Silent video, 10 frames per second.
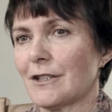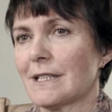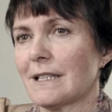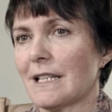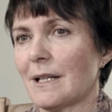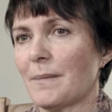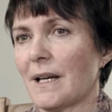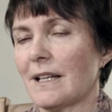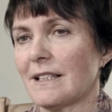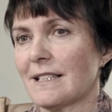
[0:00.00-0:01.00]
looked at them
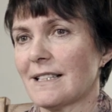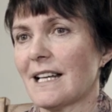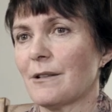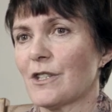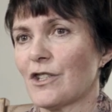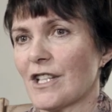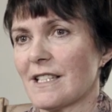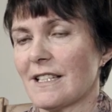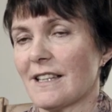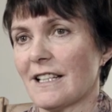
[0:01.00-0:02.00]
and has now
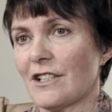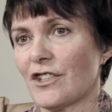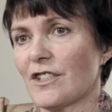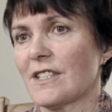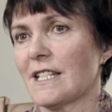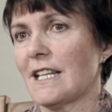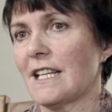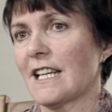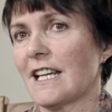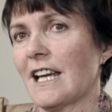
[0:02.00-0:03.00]
suggested that I just
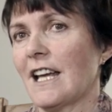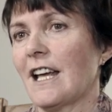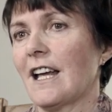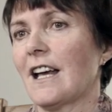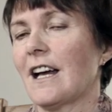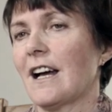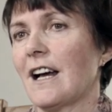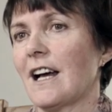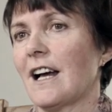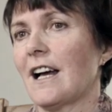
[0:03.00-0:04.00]
take
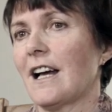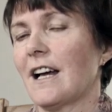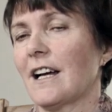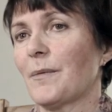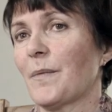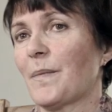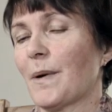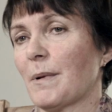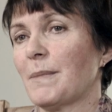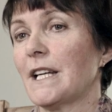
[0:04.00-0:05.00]

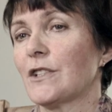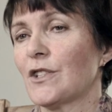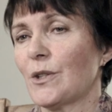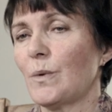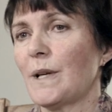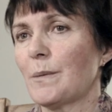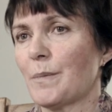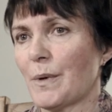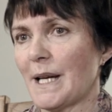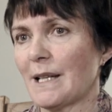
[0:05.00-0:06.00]
probably a 2 week
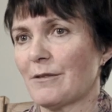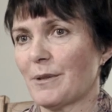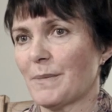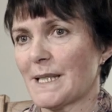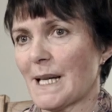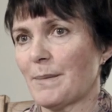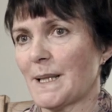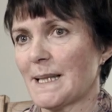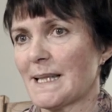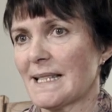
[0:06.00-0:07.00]
break from the
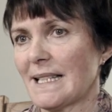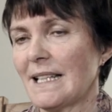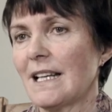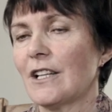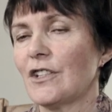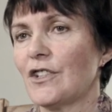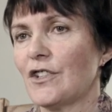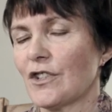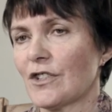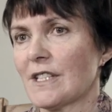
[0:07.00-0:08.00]
tablets,
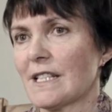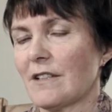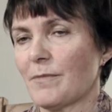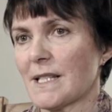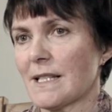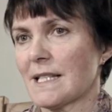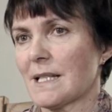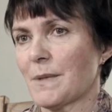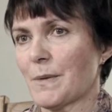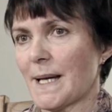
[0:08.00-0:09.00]
just to give my
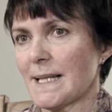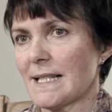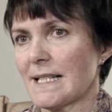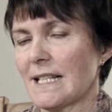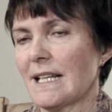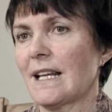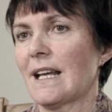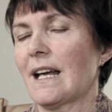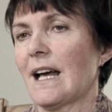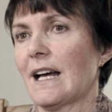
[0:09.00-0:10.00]
system a rest
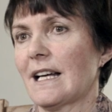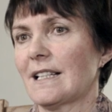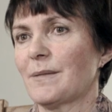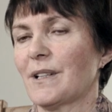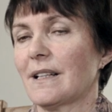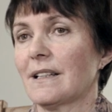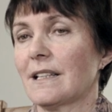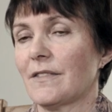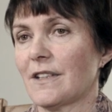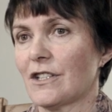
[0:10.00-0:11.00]
and
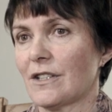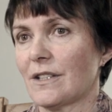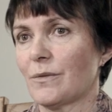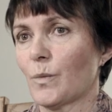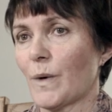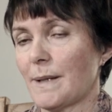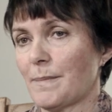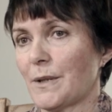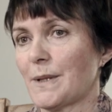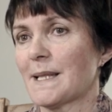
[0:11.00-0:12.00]
give the white
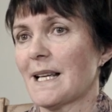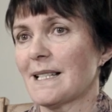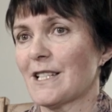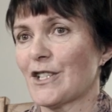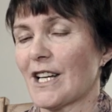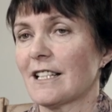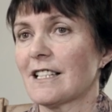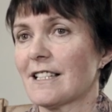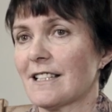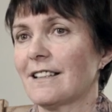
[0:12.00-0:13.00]
blood cells a
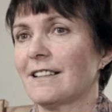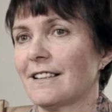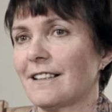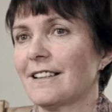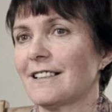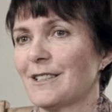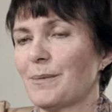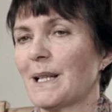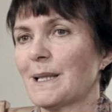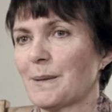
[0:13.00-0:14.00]
chance to
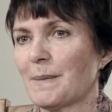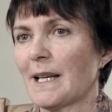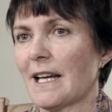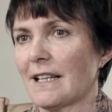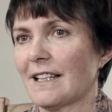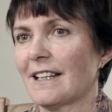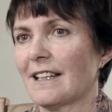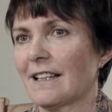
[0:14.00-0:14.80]
build up again.